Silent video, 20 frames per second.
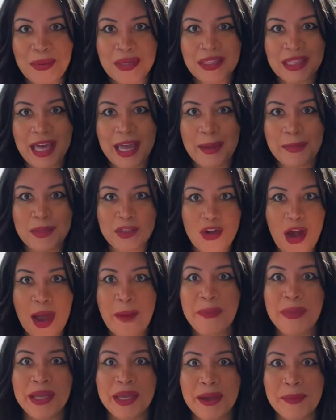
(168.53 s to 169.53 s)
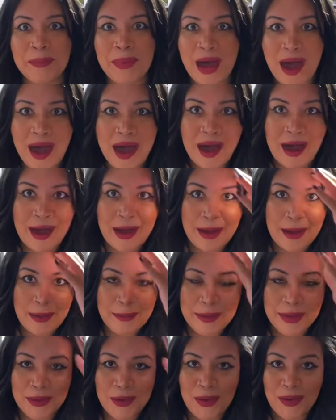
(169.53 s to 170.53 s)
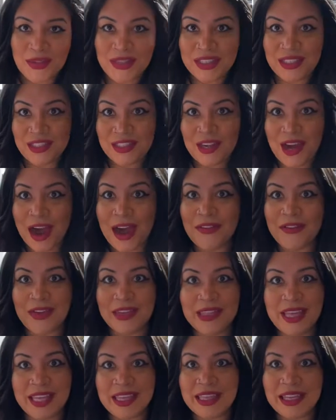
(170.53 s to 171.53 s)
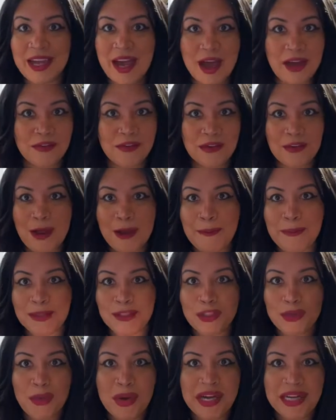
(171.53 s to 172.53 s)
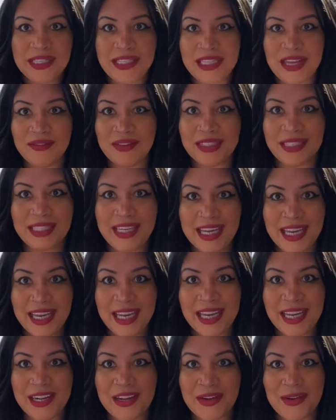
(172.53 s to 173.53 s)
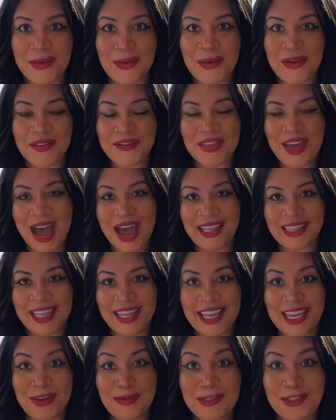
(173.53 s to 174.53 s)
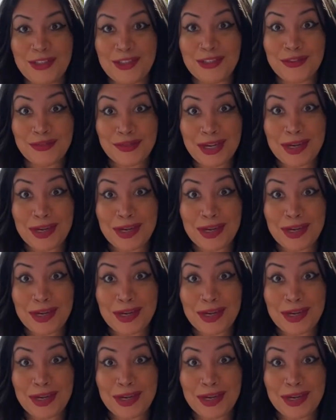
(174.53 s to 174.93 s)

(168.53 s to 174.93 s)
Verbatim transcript: with like dropping a bomb and all this stuff and like the cover up in 2017 and all of that like it was just